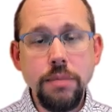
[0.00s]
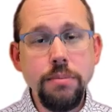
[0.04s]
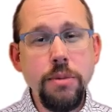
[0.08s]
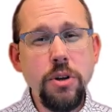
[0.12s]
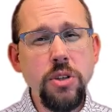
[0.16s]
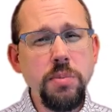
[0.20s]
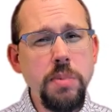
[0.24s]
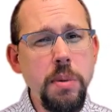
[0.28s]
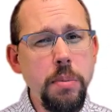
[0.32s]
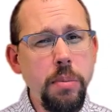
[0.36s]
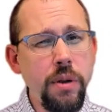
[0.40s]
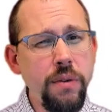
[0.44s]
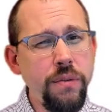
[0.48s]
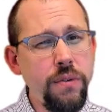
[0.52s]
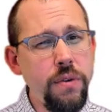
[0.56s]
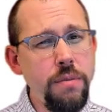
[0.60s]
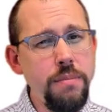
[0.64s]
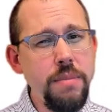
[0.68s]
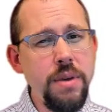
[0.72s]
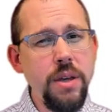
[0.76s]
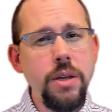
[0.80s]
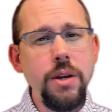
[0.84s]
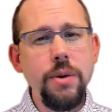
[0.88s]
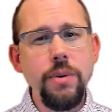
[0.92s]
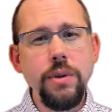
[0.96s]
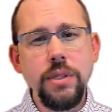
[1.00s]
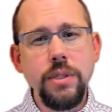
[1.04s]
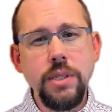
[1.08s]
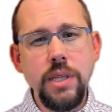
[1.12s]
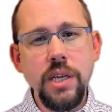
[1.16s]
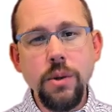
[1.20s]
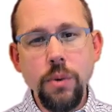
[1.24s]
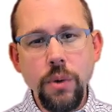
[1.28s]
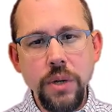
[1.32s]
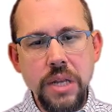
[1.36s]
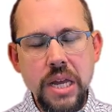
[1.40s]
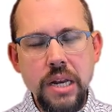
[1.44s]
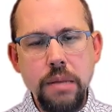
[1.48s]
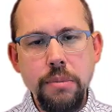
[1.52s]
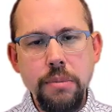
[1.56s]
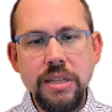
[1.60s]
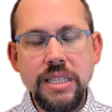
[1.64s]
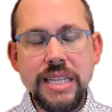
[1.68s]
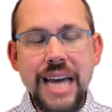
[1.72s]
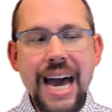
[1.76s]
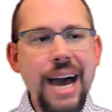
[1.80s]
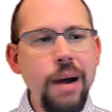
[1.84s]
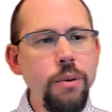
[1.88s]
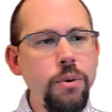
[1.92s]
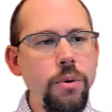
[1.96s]
Most people are familiar with SQL database.
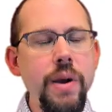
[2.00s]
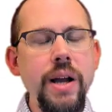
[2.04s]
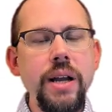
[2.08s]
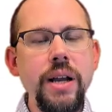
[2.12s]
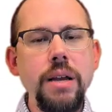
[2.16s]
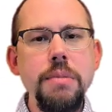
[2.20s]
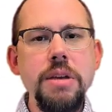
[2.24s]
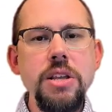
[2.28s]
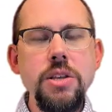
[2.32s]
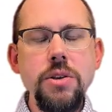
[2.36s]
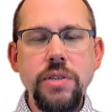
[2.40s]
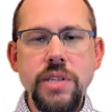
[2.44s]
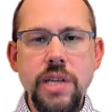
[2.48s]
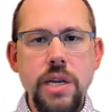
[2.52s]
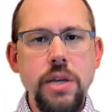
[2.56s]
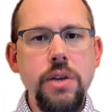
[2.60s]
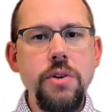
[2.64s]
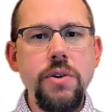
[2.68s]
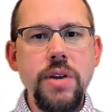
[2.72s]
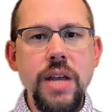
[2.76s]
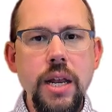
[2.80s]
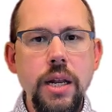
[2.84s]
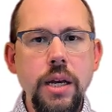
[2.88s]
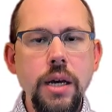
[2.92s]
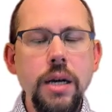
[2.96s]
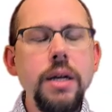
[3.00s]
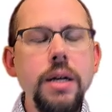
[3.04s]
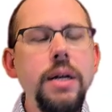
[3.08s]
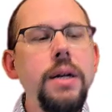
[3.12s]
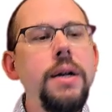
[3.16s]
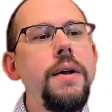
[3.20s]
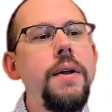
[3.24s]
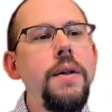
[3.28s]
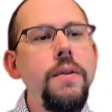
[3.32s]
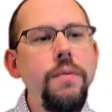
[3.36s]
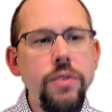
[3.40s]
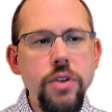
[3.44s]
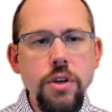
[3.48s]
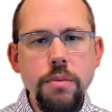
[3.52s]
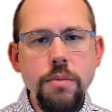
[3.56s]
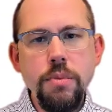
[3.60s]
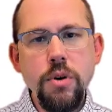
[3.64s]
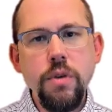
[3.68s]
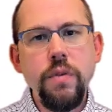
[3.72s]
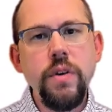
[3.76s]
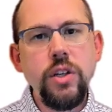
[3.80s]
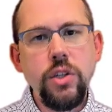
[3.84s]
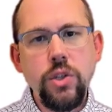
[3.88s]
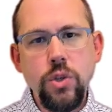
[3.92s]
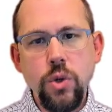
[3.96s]
I would recommend you take your data, you
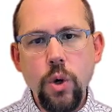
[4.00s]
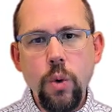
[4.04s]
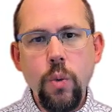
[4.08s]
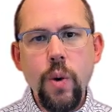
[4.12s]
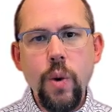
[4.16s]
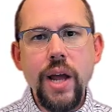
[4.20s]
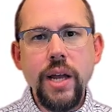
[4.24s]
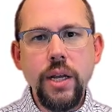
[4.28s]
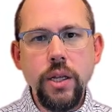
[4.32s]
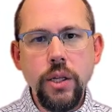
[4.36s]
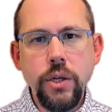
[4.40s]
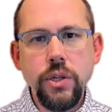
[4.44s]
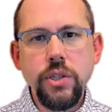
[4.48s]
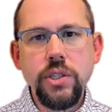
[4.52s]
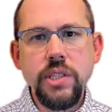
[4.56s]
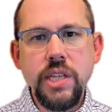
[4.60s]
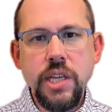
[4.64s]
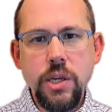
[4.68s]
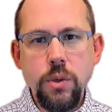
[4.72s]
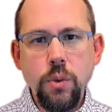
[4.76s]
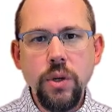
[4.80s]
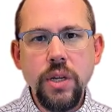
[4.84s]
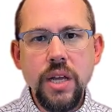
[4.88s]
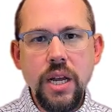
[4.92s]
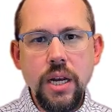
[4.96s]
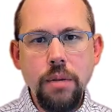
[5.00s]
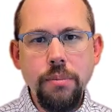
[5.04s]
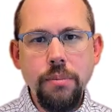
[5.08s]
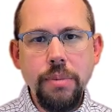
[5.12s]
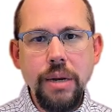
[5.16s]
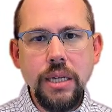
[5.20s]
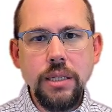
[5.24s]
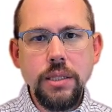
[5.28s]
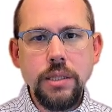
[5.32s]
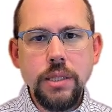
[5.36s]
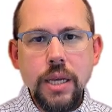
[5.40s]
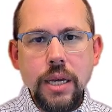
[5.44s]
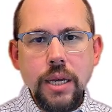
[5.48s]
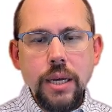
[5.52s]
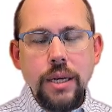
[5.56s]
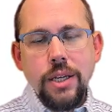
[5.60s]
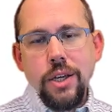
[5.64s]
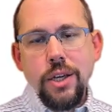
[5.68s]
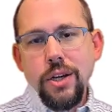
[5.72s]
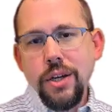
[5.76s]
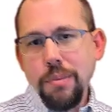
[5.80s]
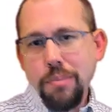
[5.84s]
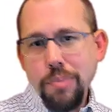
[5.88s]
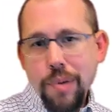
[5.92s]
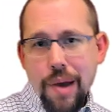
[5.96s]
move it to a regular SQL database.
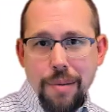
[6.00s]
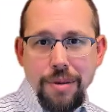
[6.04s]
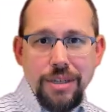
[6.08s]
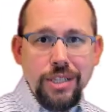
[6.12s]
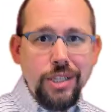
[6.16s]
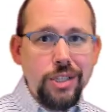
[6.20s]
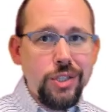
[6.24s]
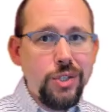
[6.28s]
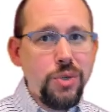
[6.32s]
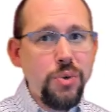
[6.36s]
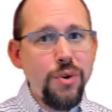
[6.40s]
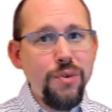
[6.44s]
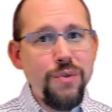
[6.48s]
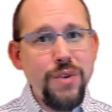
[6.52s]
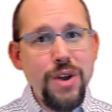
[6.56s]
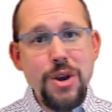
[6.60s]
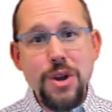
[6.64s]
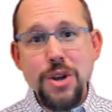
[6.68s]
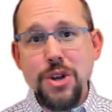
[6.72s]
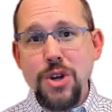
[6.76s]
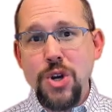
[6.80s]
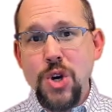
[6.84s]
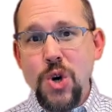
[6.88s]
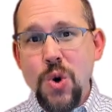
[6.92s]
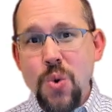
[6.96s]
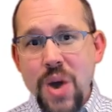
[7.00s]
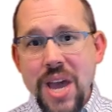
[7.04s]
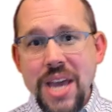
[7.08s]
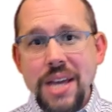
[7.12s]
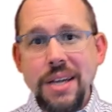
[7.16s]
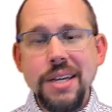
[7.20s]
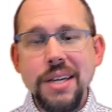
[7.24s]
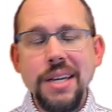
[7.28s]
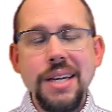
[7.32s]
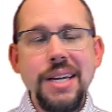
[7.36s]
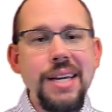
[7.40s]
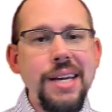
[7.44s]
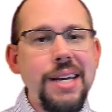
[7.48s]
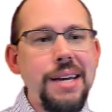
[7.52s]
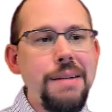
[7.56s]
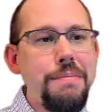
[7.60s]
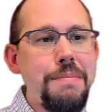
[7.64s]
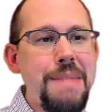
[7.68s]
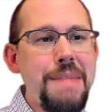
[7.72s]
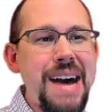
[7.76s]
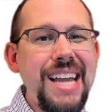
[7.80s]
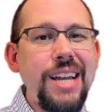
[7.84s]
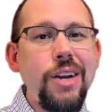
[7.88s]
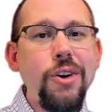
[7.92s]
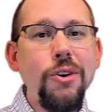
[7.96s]
You can probably just do a very quick
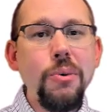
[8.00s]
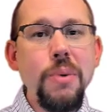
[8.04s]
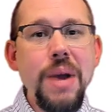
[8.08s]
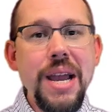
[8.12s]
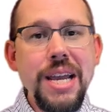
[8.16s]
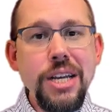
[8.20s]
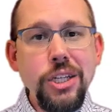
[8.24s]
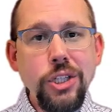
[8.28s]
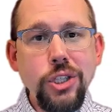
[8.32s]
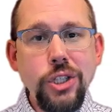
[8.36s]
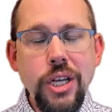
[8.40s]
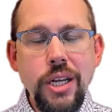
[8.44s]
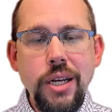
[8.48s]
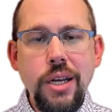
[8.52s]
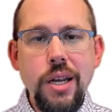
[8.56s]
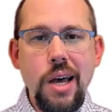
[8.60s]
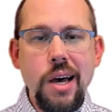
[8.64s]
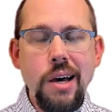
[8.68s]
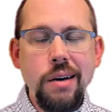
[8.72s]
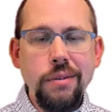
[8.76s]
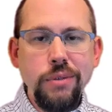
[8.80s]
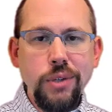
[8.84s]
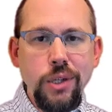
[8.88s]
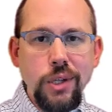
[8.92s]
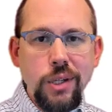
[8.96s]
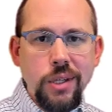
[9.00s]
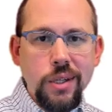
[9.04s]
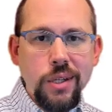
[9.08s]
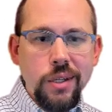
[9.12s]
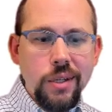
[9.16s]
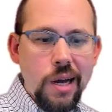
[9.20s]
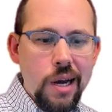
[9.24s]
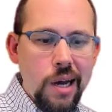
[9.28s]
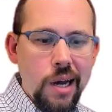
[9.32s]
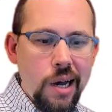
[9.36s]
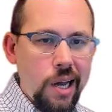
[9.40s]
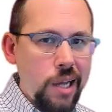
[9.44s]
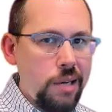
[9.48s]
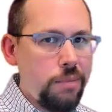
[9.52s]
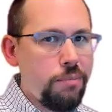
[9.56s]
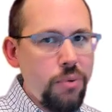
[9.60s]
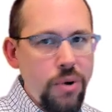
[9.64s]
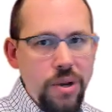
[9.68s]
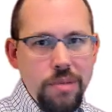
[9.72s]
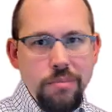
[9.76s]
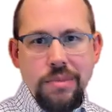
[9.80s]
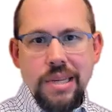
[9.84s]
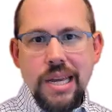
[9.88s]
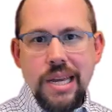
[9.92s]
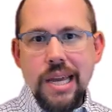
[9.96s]
migration of your
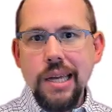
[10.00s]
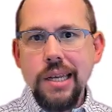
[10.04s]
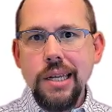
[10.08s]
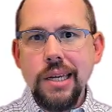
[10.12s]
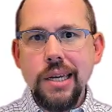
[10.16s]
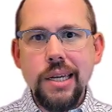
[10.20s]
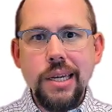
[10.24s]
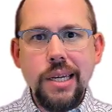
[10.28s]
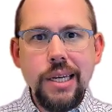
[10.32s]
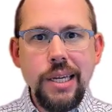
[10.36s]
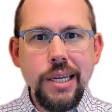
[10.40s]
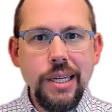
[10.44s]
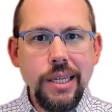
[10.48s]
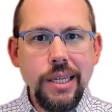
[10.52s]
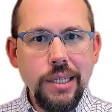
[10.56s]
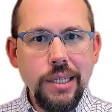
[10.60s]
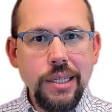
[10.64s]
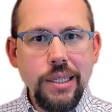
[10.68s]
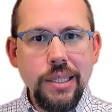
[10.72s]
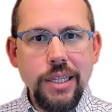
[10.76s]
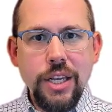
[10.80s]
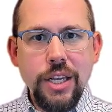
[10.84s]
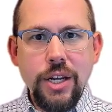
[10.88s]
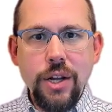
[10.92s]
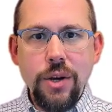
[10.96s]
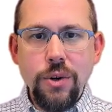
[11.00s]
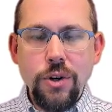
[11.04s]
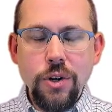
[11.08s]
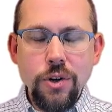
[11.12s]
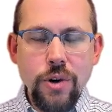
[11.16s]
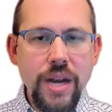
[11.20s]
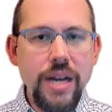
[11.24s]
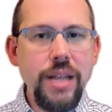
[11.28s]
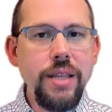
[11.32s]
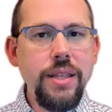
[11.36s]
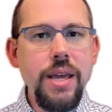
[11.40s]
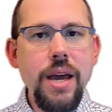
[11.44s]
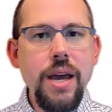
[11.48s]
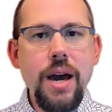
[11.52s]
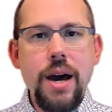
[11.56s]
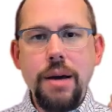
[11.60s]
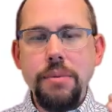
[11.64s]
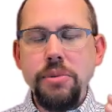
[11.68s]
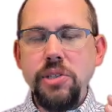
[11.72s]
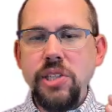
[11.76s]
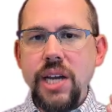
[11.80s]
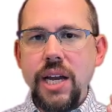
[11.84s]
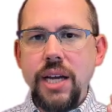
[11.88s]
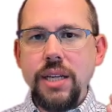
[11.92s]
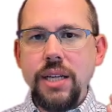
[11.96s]
on-prem data, you know, creating the
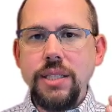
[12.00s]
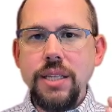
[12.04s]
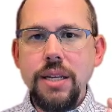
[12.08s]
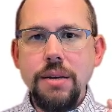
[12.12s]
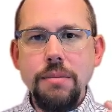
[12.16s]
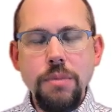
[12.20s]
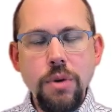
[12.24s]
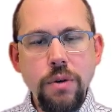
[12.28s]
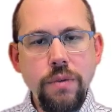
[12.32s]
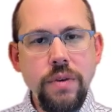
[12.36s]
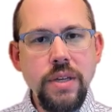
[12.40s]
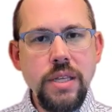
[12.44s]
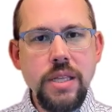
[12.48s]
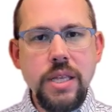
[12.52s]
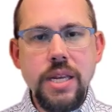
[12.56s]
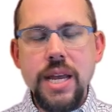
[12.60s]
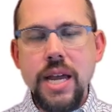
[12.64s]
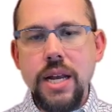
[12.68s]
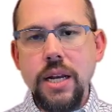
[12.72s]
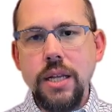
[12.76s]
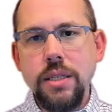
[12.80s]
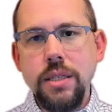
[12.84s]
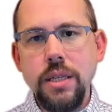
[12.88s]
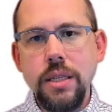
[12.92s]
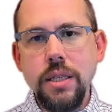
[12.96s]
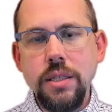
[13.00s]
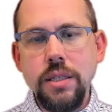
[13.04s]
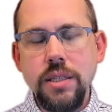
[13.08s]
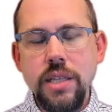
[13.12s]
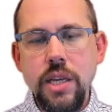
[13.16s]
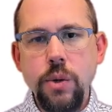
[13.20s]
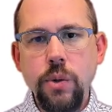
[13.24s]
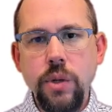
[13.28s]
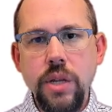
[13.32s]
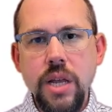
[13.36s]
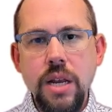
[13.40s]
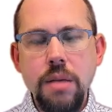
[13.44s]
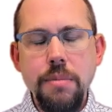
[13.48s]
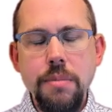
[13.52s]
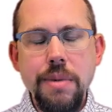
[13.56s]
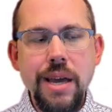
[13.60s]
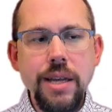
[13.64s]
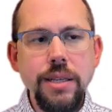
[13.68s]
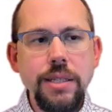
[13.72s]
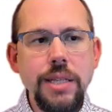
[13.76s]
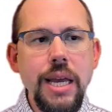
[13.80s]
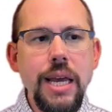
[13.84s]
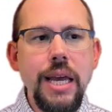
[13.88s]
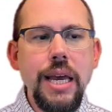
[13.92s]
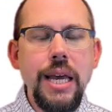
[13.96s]
objects and moving the data to the SQL
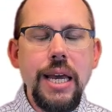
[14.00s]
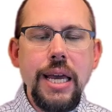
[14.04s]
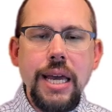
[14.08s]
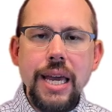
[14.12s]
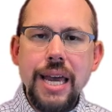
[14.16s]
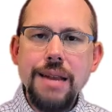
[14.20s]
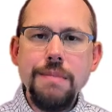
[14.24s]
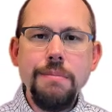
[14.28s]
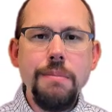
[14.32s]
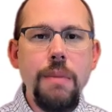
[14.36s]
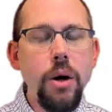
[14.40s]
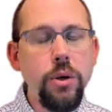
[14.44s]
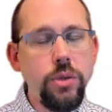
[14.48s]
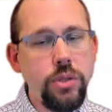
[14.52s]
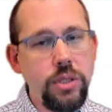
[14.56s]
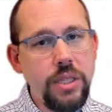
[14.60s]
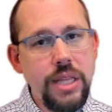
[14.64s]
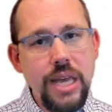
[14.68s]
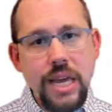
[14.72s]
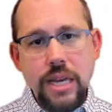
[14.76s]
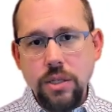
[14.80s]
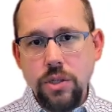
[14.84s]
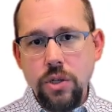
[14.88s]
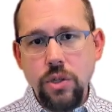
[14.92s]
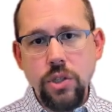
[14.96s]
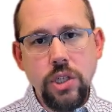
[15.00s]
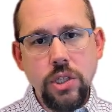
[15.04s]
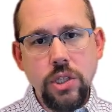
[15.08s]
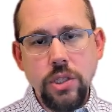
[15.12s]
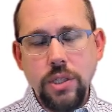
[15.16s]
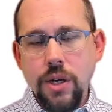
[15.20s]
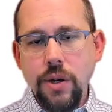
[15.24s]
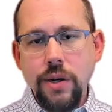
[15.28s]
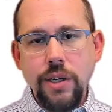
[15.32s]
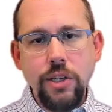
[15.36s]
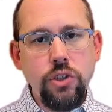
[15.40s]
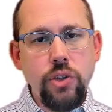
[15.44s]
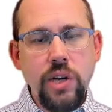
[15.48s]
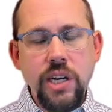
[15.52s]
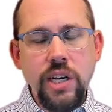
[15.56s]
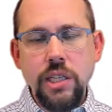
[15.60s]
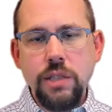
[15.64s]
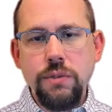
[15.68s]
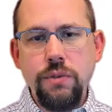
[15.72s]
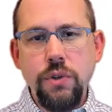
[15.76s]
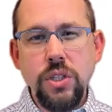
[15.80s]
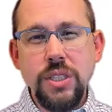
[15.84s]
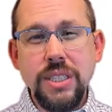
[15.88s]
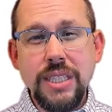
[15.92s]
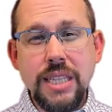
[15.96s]
database. And most things are just going to
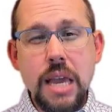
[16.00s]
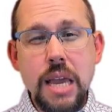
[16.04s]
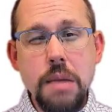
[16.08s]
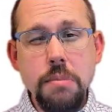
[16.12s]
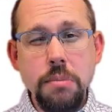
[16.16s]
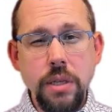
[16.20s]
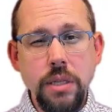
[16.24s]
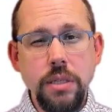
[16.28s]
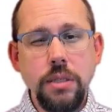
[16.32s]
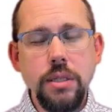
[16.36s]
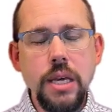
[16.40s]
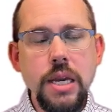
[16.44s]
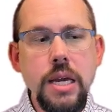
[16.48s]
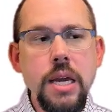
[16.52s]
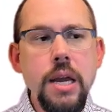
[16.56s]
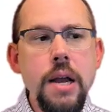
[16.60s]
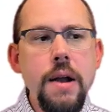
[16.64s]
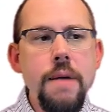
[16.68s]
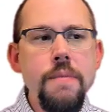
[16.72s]
transfer seamlessly.